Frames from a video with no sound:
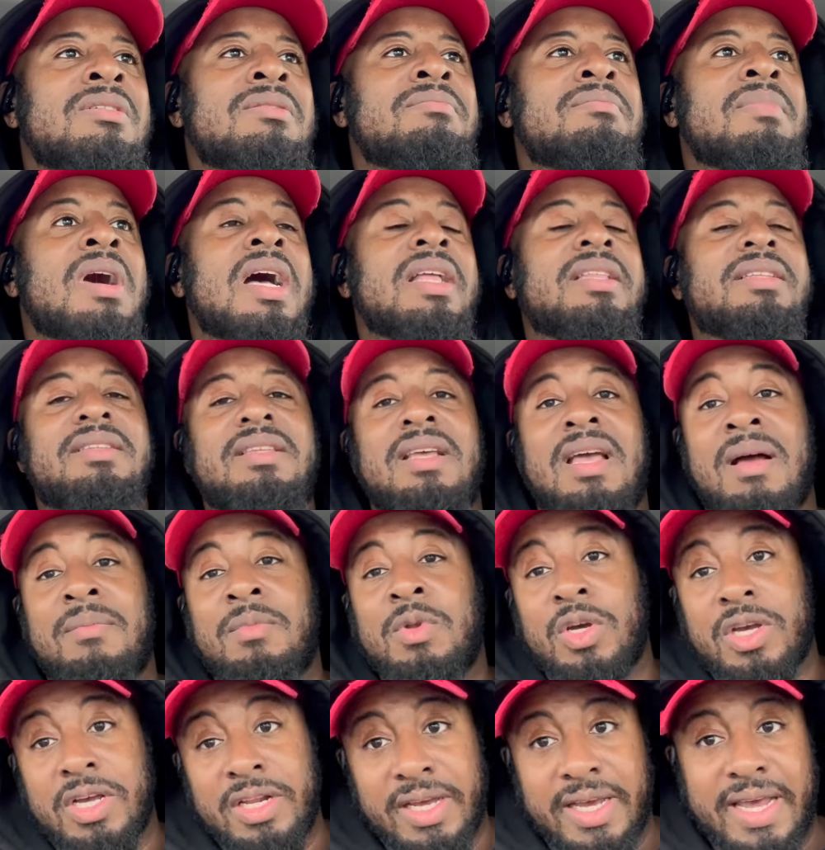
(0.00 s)
But I'm
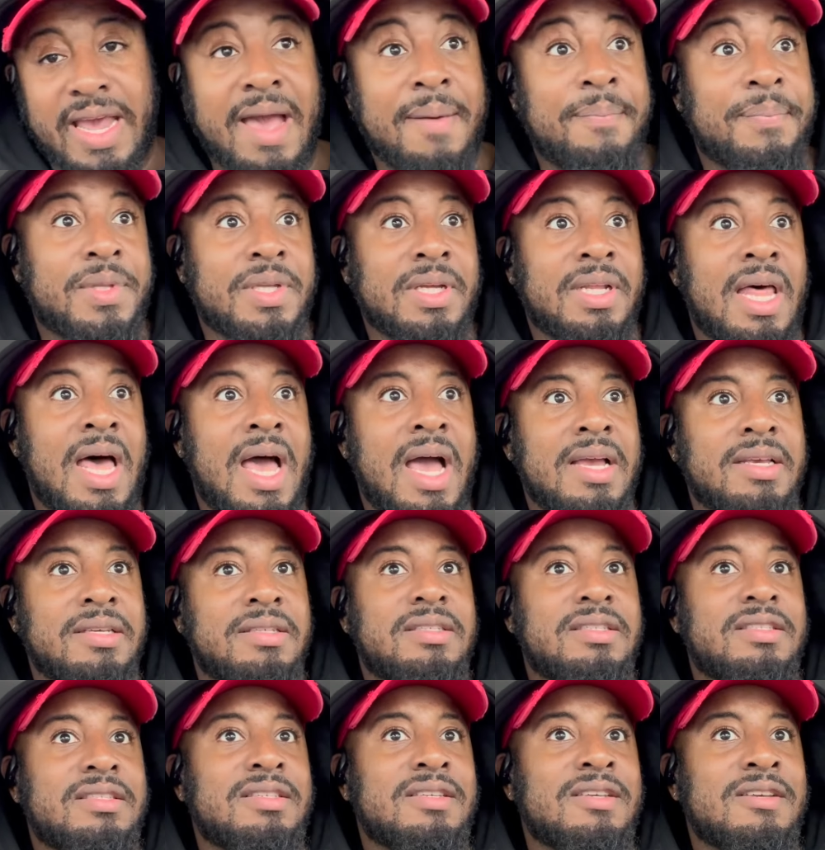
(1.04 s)
looking to
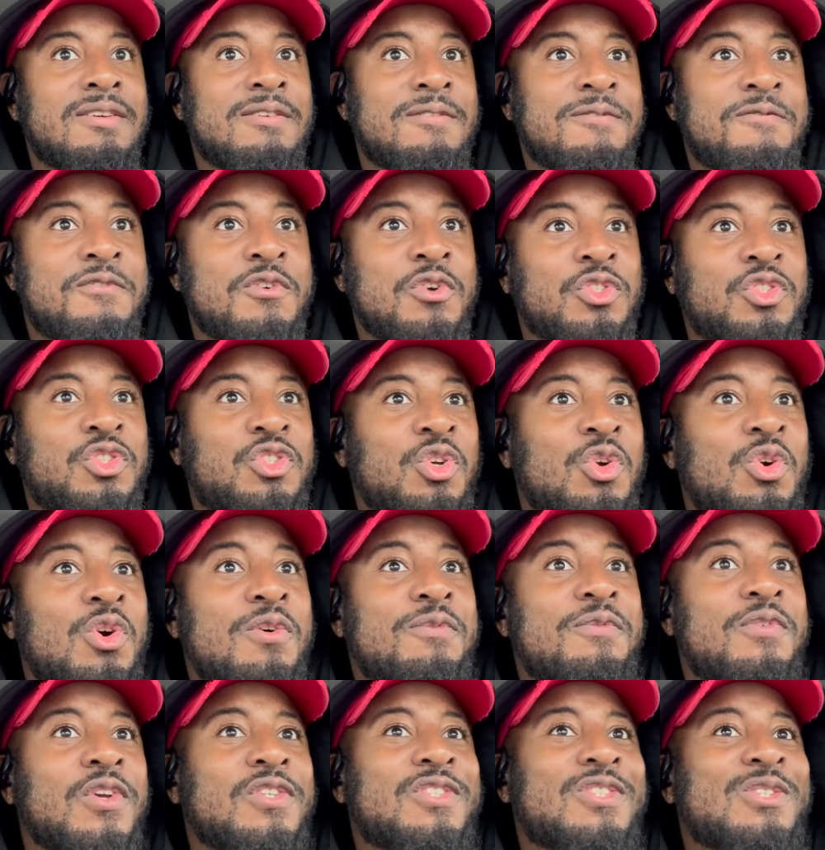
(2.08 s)
capitalize. For sure,
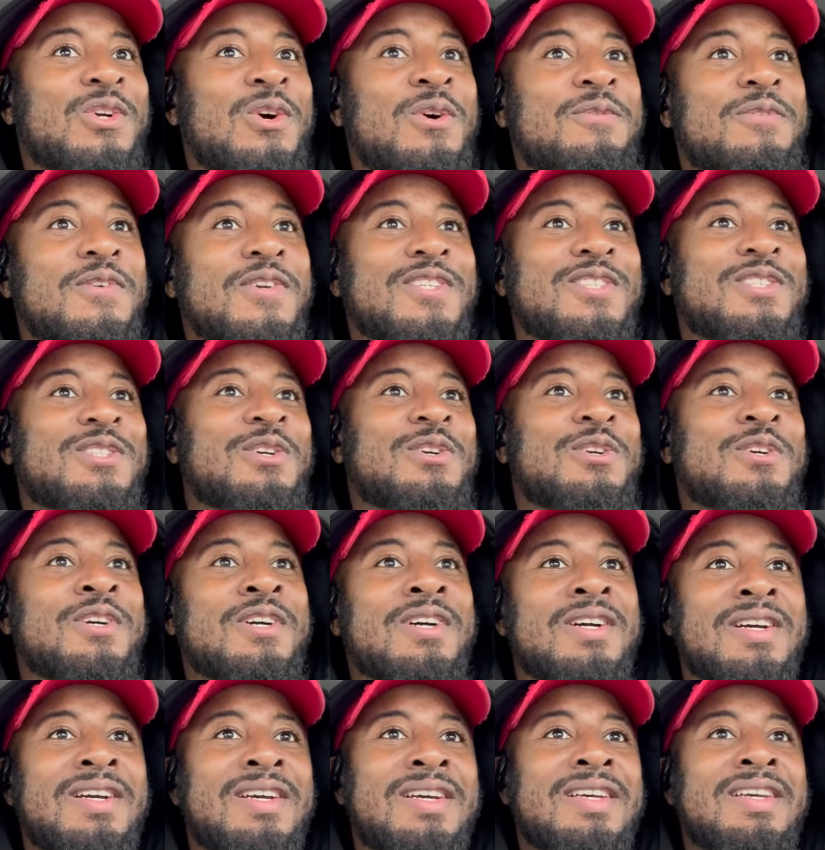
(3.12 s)
for sure, for sure.
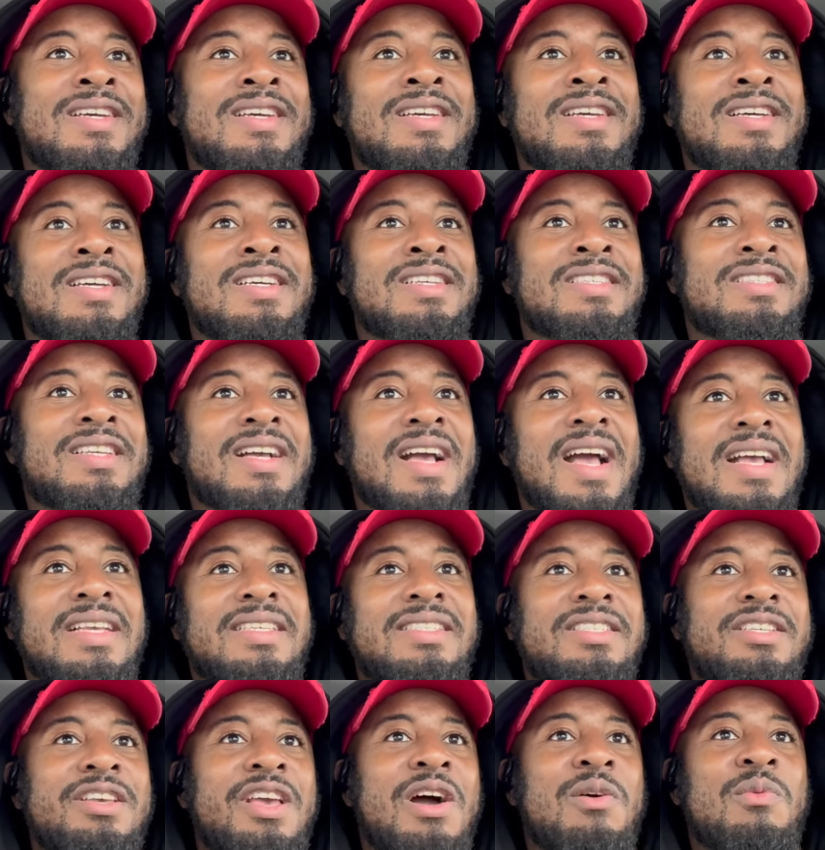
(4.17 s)
So guys,
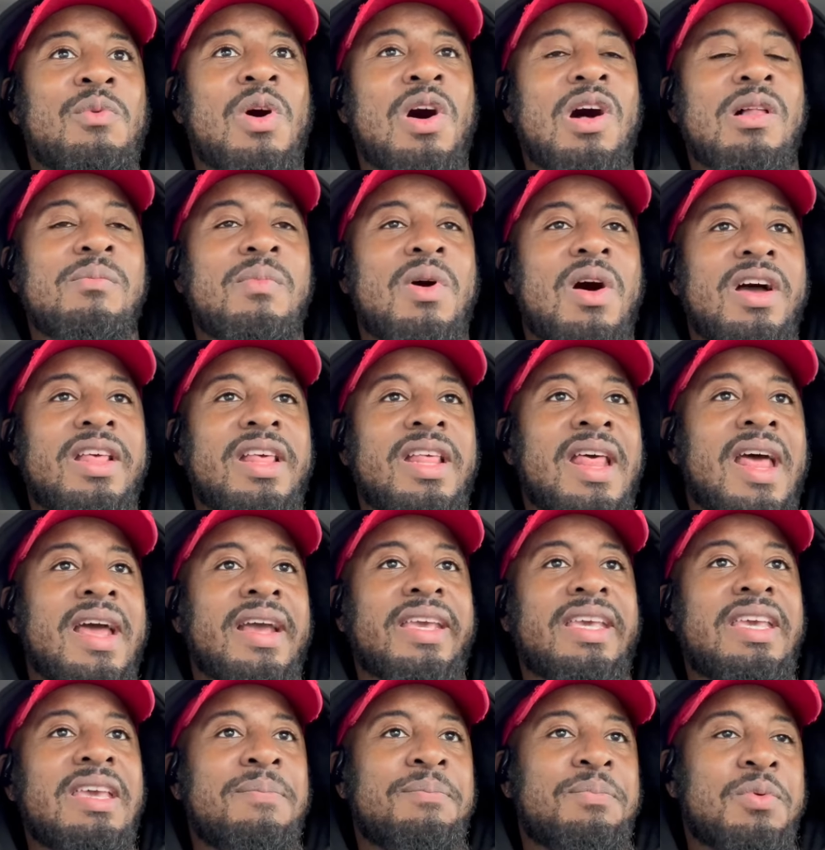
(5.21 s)
see you at Walmart and I'll
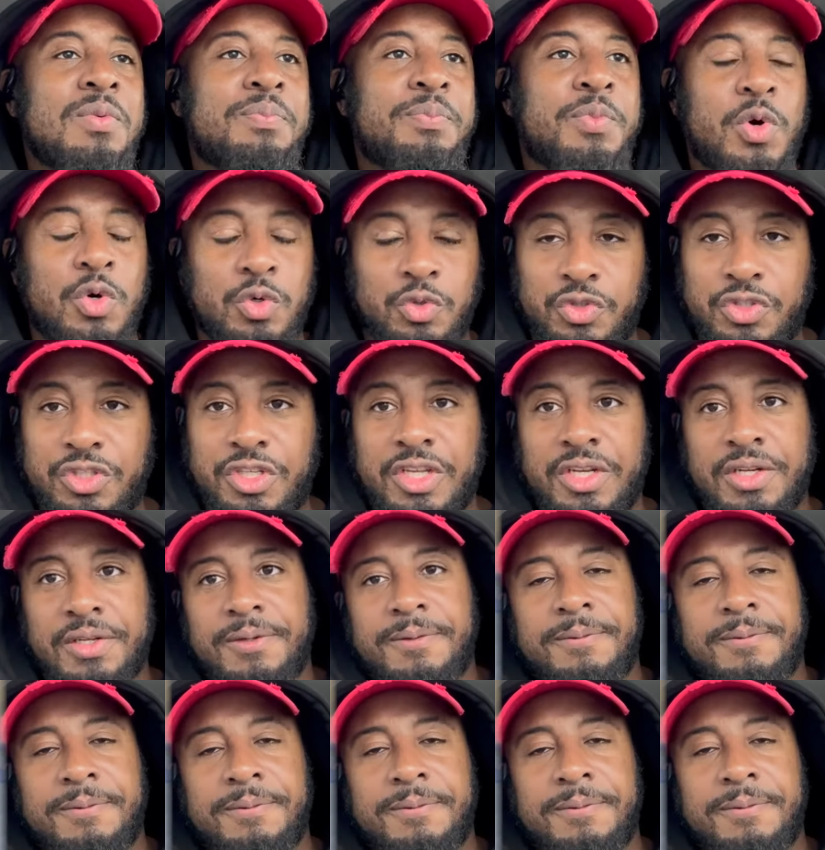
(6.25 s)
keep you posted.